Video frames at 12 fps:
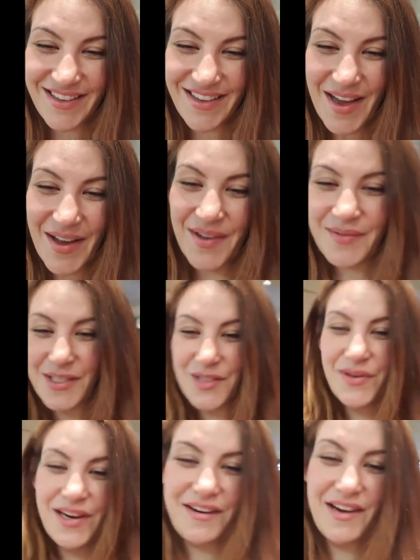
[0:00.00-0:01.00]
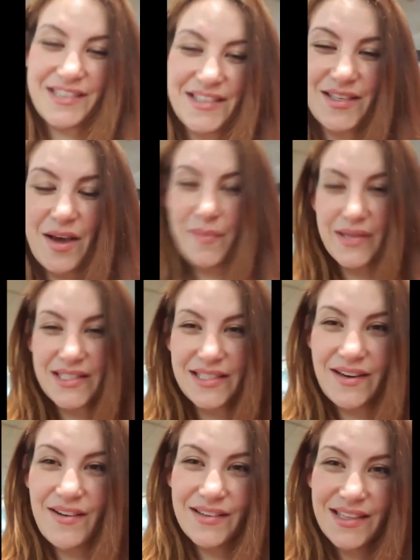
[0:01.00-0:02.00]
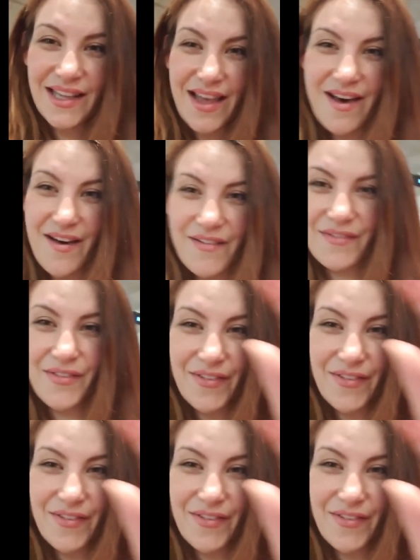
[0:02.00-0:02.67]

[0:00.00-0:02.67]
I'm just reading your guys' comments. All the love.